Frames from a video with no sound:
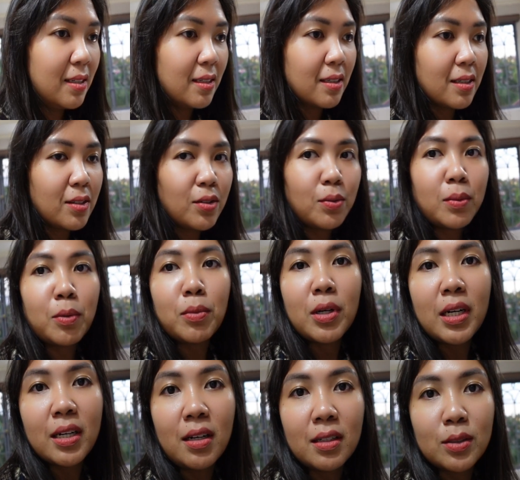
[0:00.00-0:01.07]
Because remember,
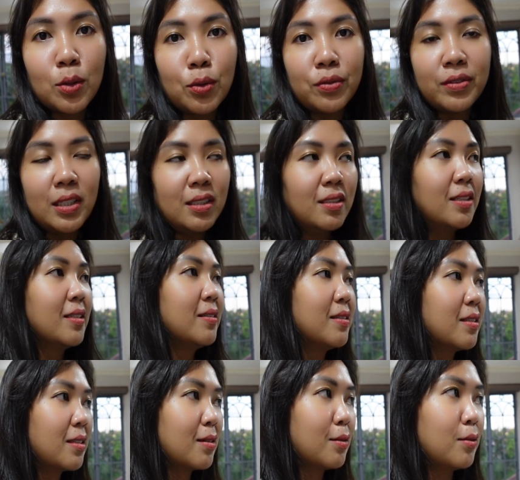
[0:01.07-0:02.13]
I got COVID.
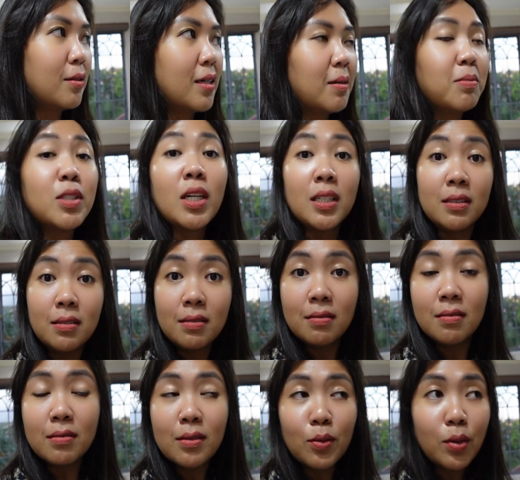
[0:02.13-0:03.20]
So I'm done
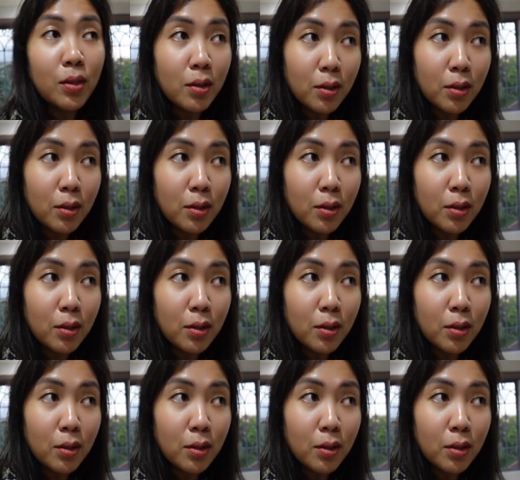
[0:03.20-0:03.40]
with